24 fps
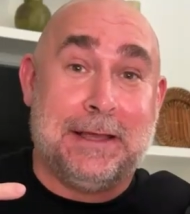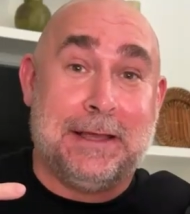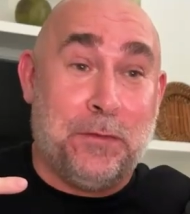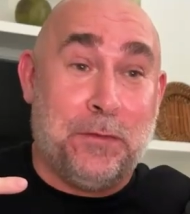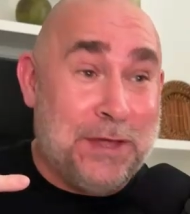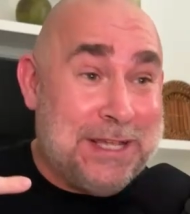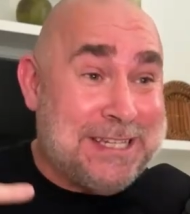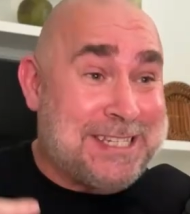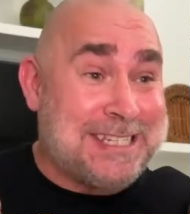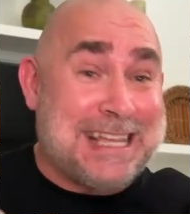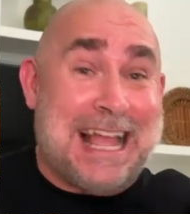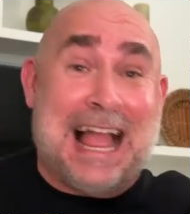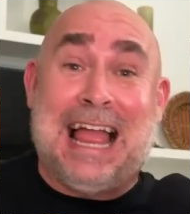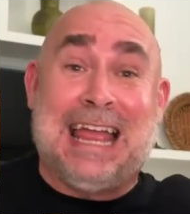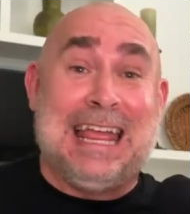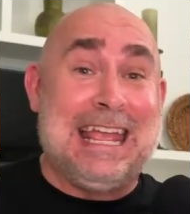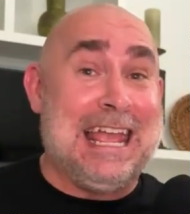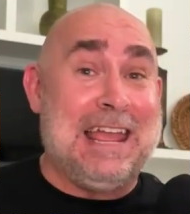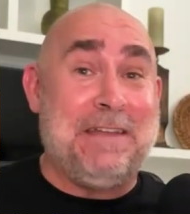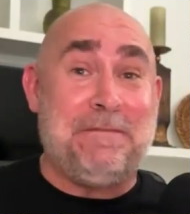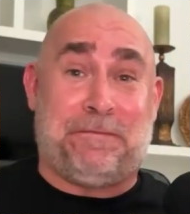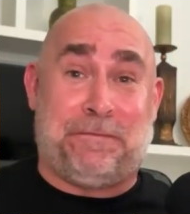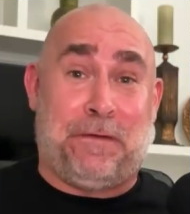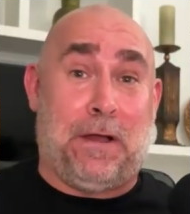This guy
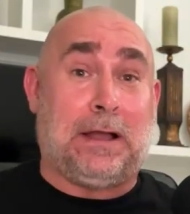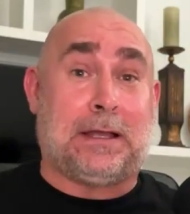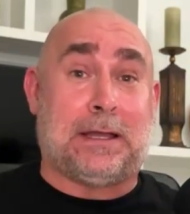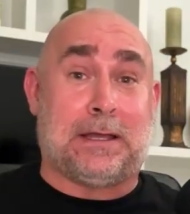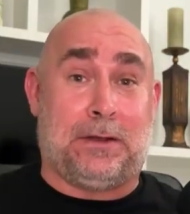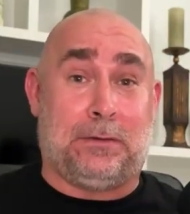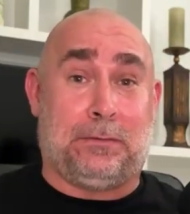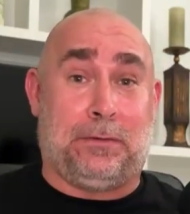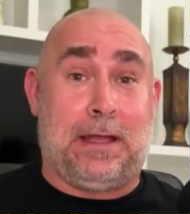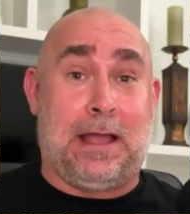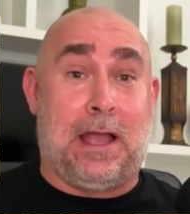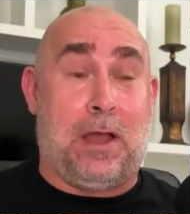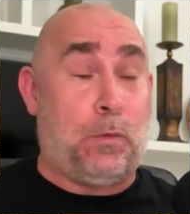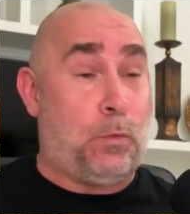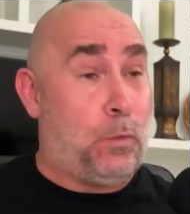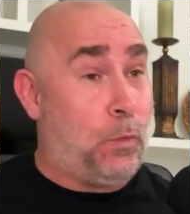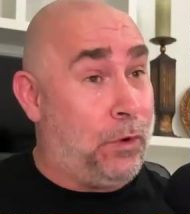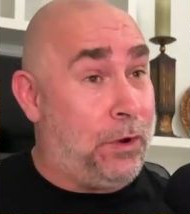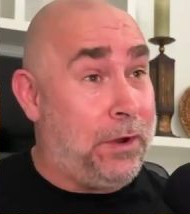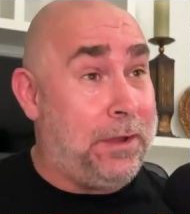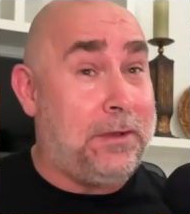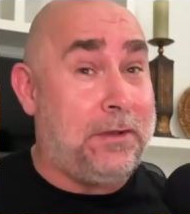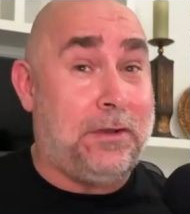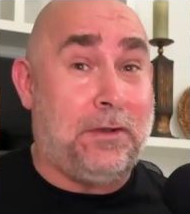ain't fucking around.
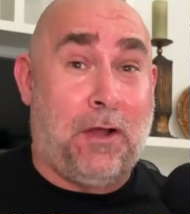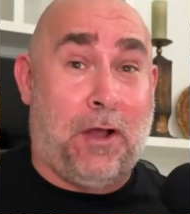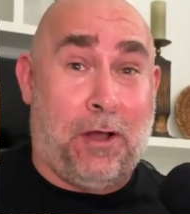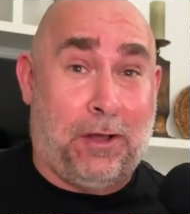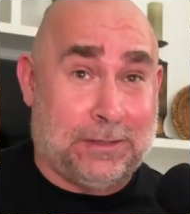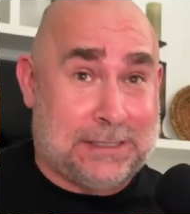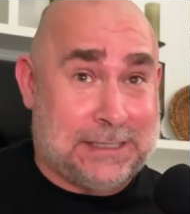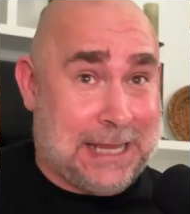We're at an all